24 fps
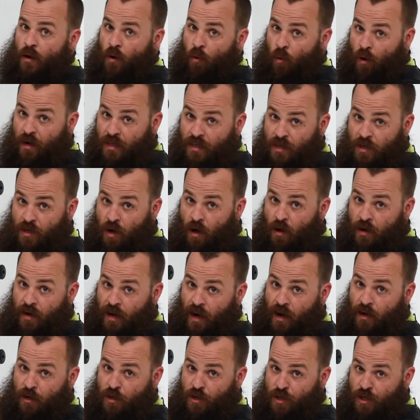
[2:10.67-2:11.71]
When installing
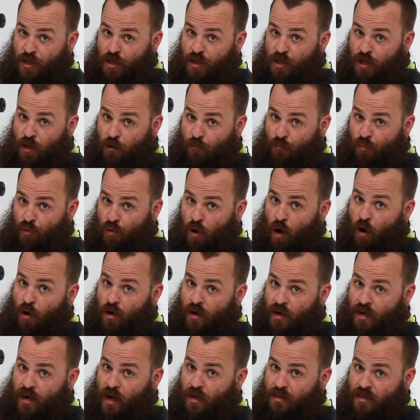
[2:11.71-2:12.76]
EnergyShield Pro
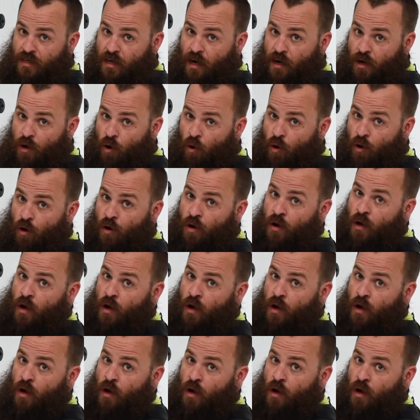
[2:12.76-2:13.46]
at an outside corner,